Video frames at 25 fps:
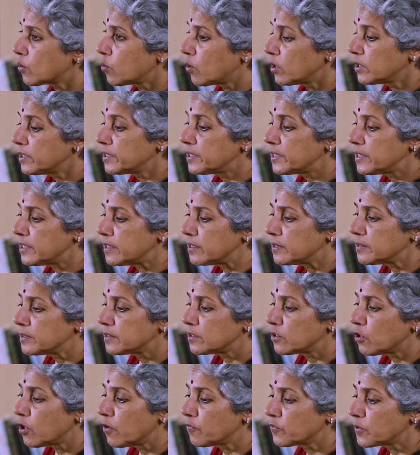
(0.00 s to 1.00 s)
quality
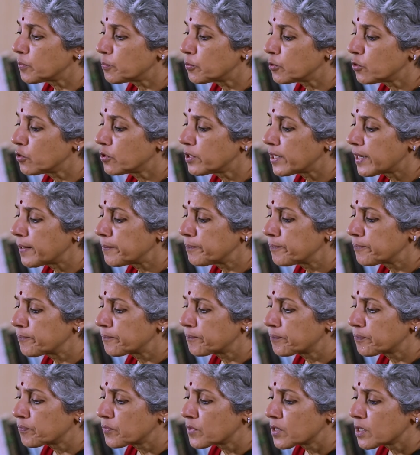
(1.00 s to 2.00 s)
of the program,
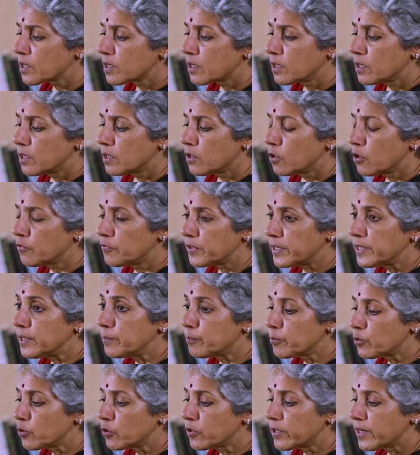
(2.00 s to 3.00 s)
of any
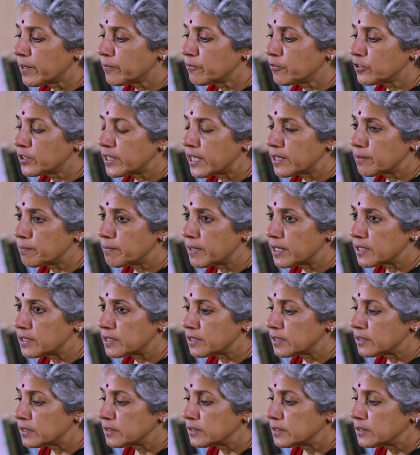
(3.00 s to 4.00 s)
program for that
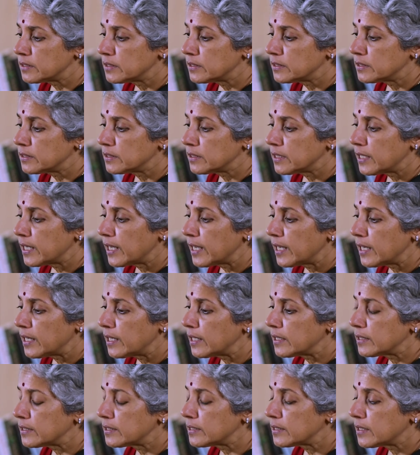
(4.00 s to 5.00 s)
matter,
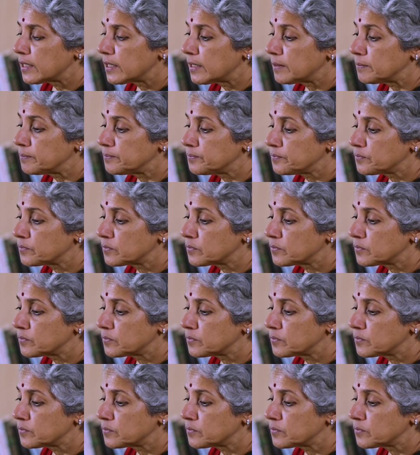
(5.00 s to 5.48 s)
and uh,